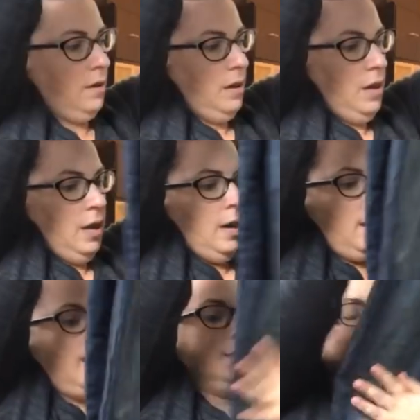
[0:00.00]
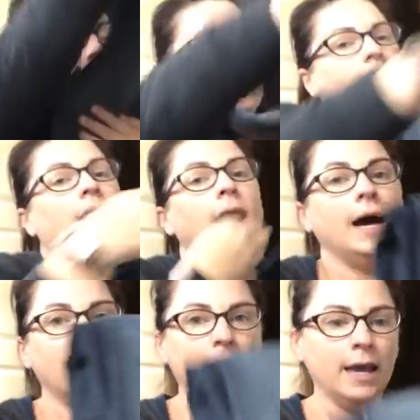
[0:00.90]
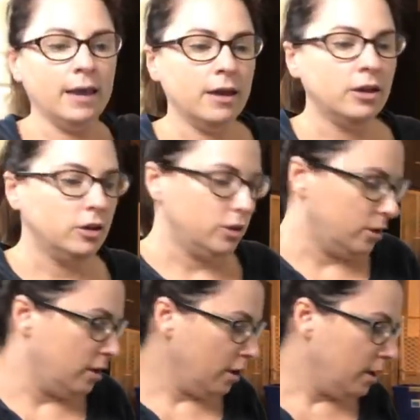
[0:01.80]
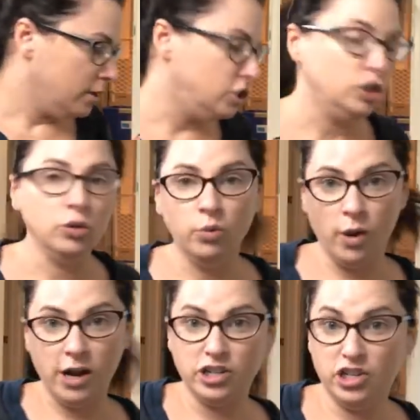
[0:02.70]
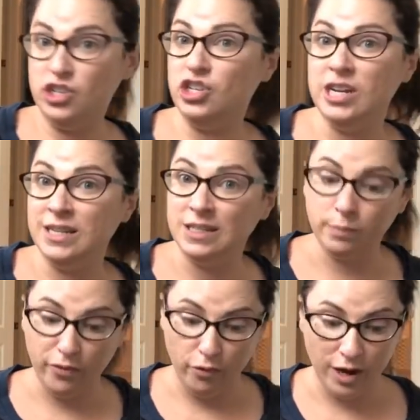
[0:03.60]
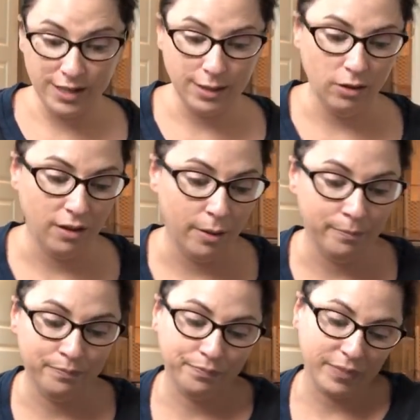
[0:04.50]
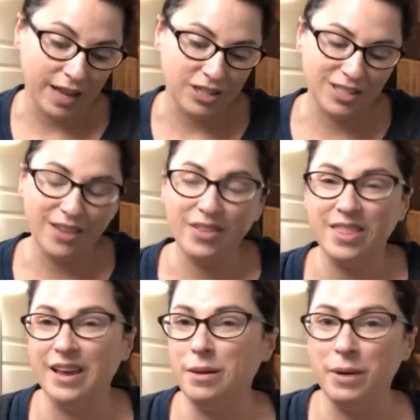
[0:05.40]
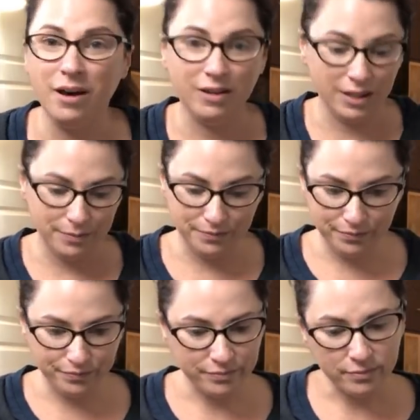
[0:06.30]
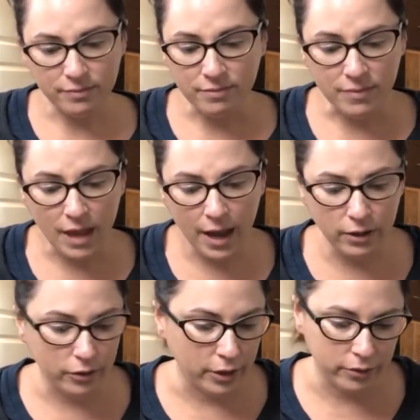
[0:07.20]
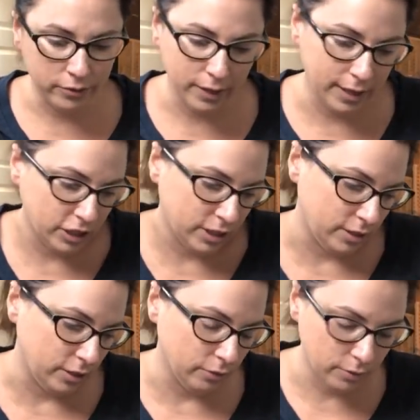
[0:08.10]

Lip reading: And I do wash jeans before I sell them. I just have a thing about it. I don't know. I just do.